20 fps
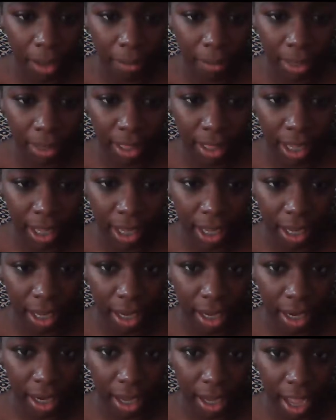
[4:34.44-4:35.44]
But
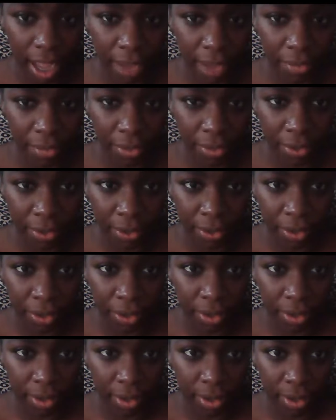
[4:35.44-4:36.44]
then
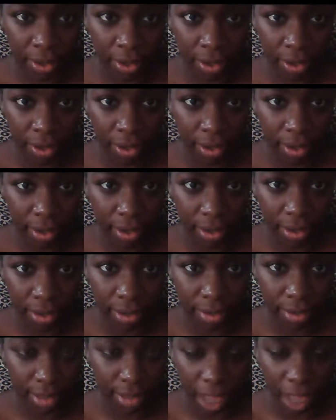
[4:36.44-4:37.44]
after
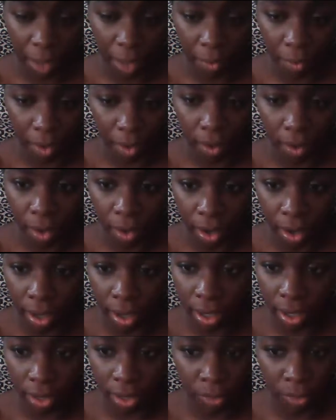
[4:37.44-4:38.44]
time went
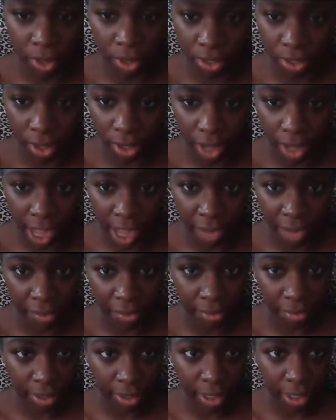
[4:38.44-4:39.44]
on, we started
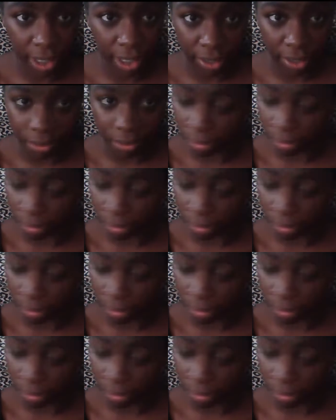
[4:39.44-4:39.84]
having really